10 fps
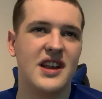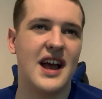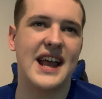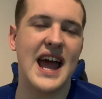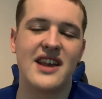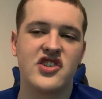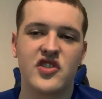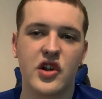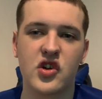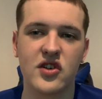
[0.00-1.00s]
again, just
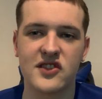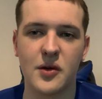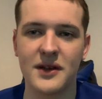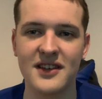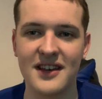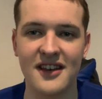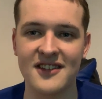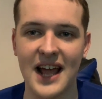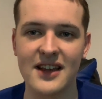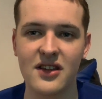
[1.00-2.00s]
like Gusto, this is his
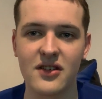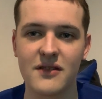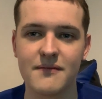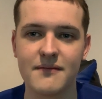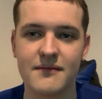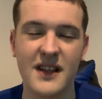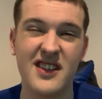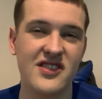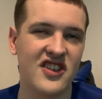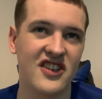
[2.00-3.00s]
standard. This
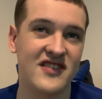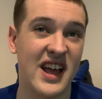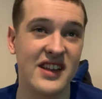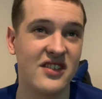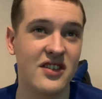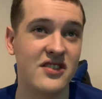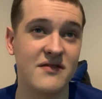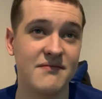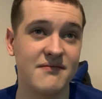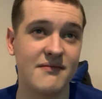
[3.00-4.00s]
is just a standard
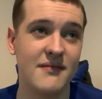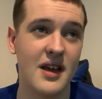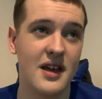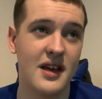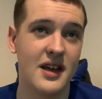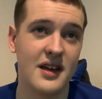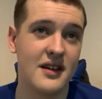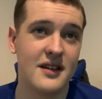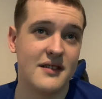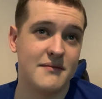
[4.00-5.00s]

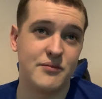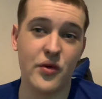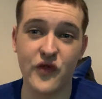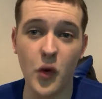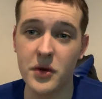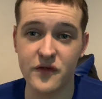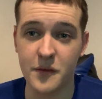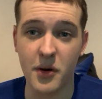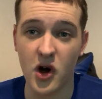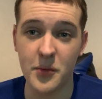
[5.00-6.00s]
performance for
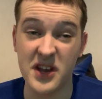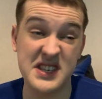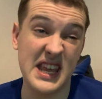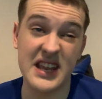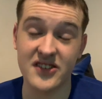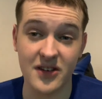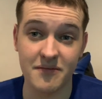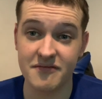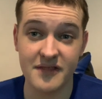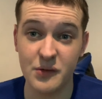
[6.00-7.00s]
Palmer.
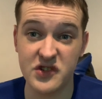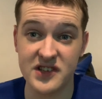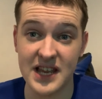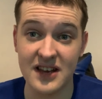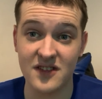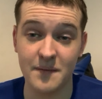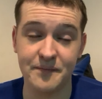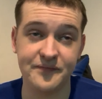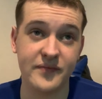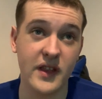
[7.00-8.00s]
Decent. He was just decent.
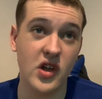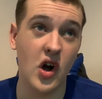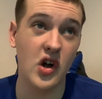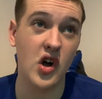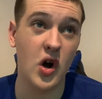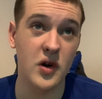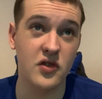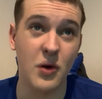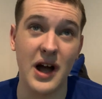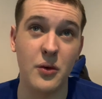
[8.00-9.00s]
Got a goal
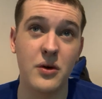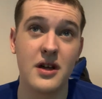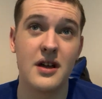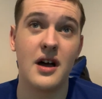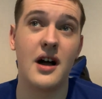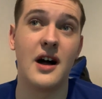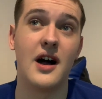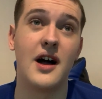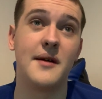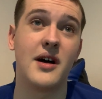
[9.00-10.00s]
as well.
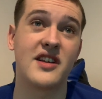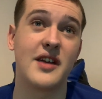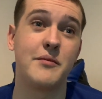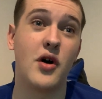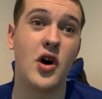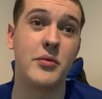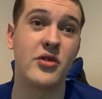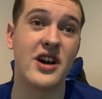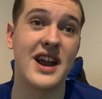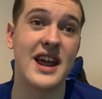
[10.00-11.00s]
I'll give
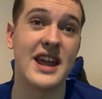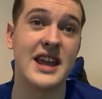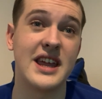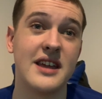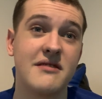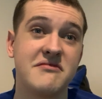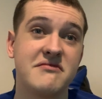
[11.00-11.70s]
Palmer a